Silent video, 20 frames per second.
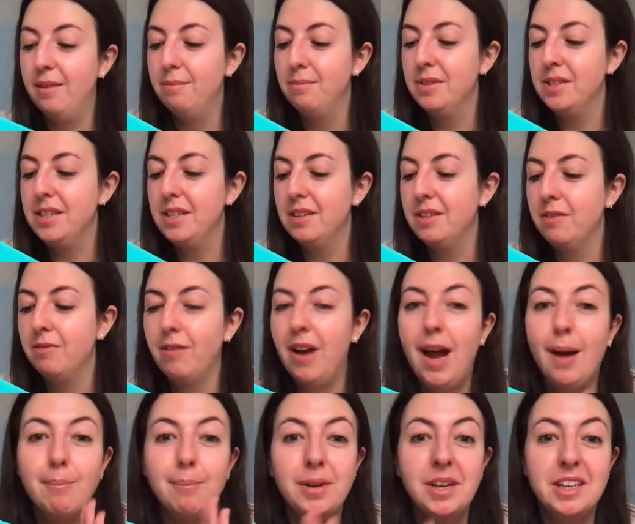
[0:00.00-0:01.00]
so the
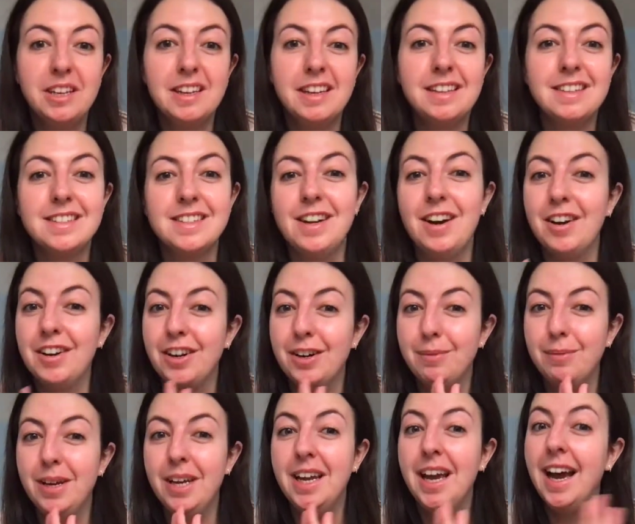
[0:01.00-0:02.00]
wrapping is not going
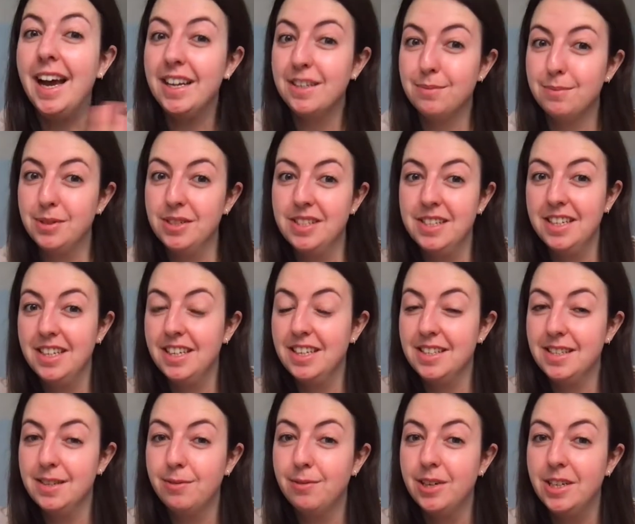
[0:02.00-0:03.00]
to be as pristine
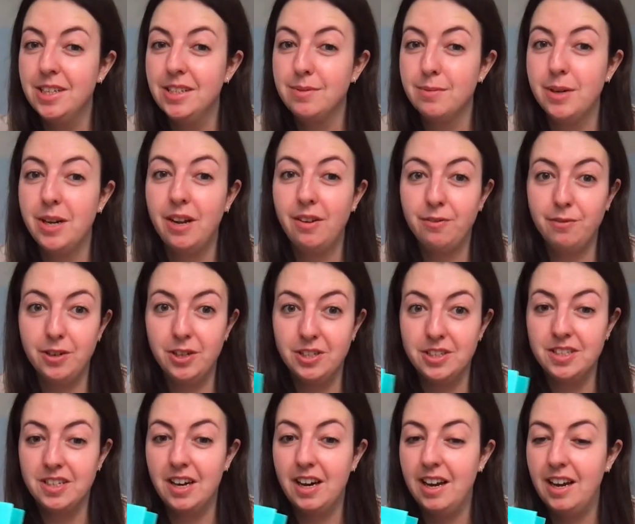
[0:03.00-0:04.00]
as it was when I
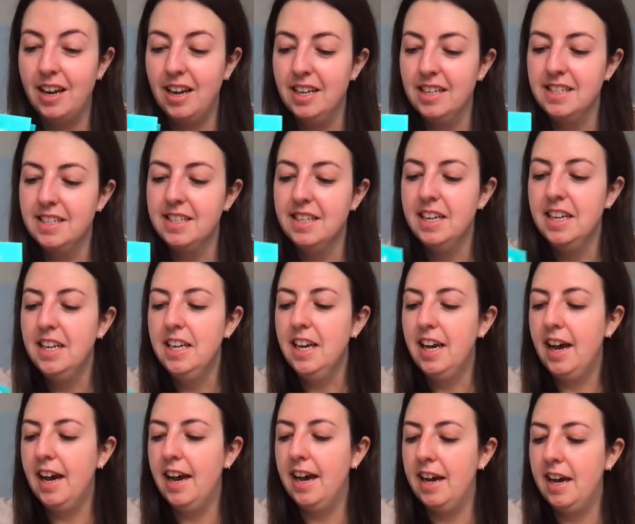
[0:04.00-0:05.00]
first got it,
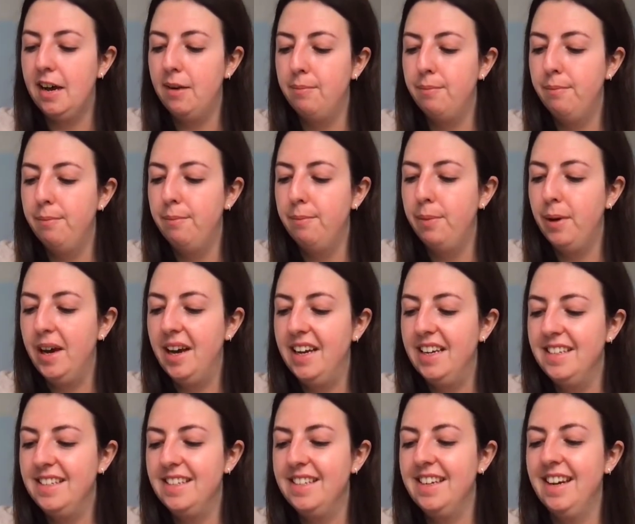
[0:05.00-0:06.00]

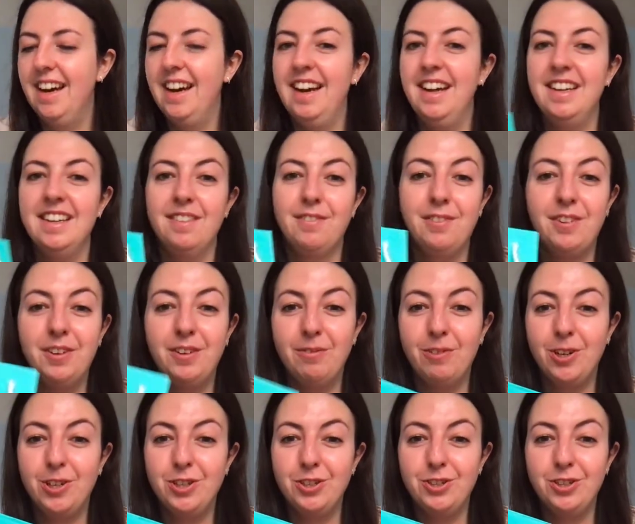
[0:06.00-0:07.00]
but I definitely
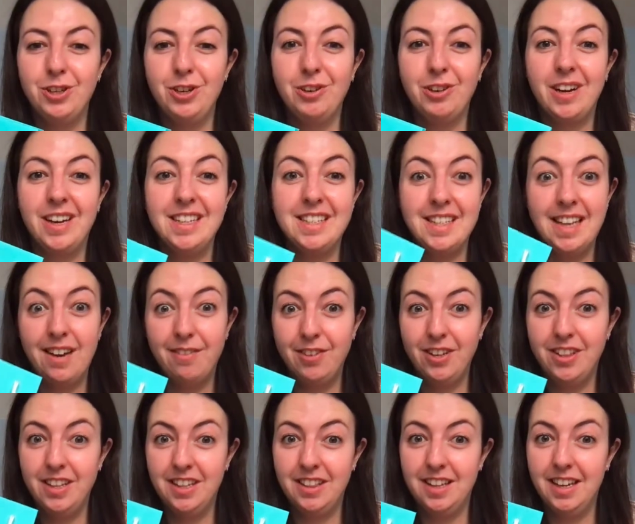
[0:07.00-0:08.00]
wanted to show you guys
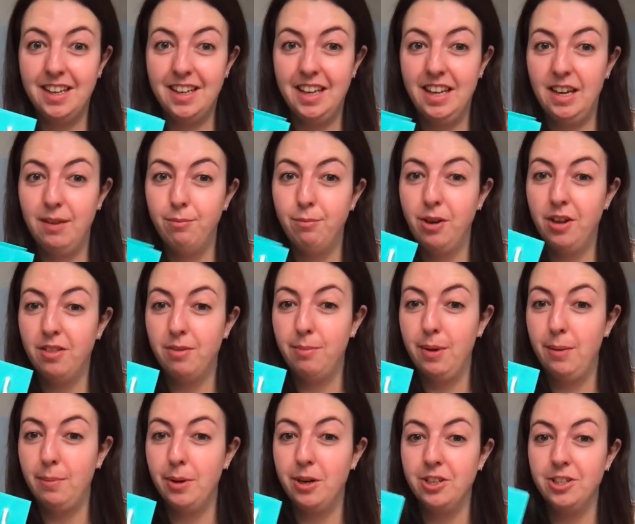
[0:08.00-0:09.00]
everything that came with
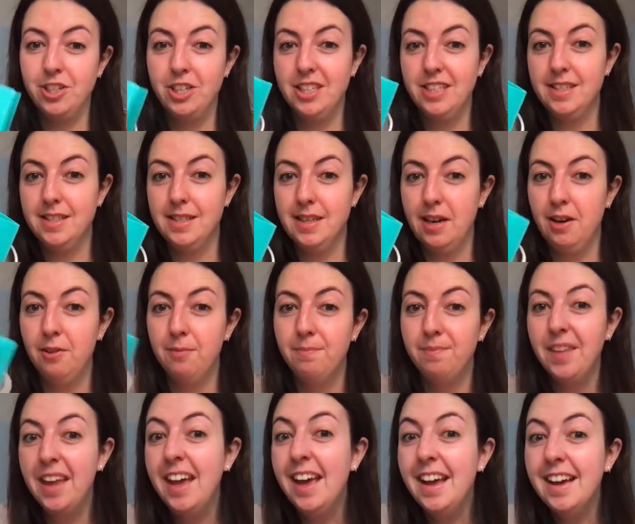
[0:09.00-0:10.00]
my purchase. So,
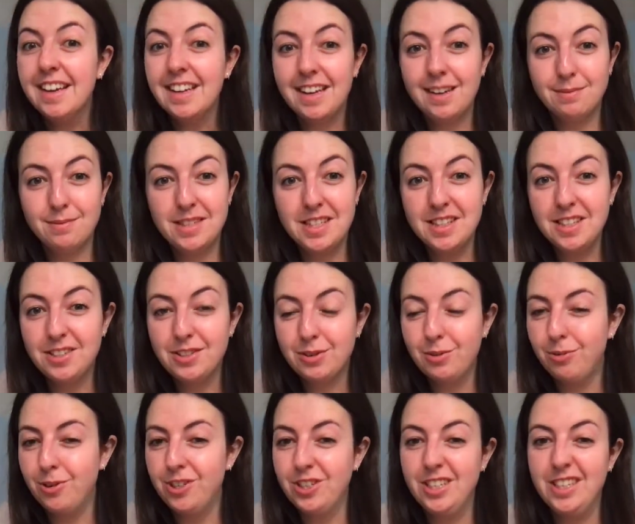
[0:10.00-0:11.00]
it comes in this
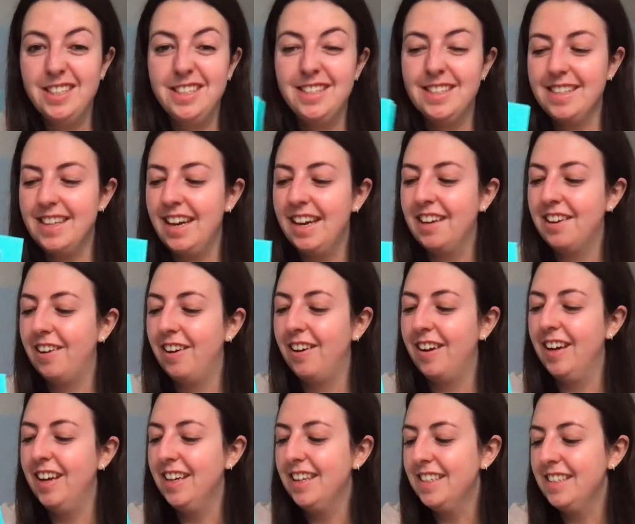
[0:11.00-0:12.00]
gorgeous,
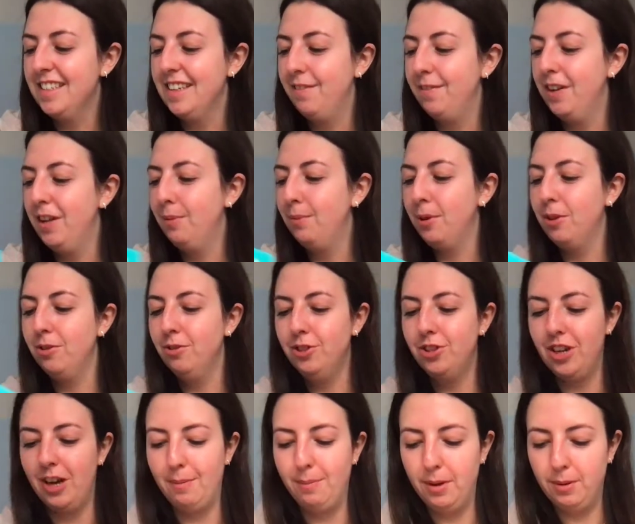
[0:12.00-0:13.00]
iconic Tiffany blue
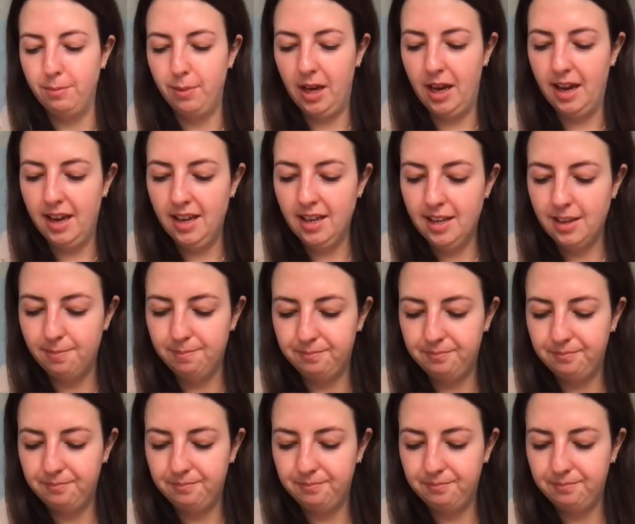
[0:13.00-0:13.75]
shopping bag.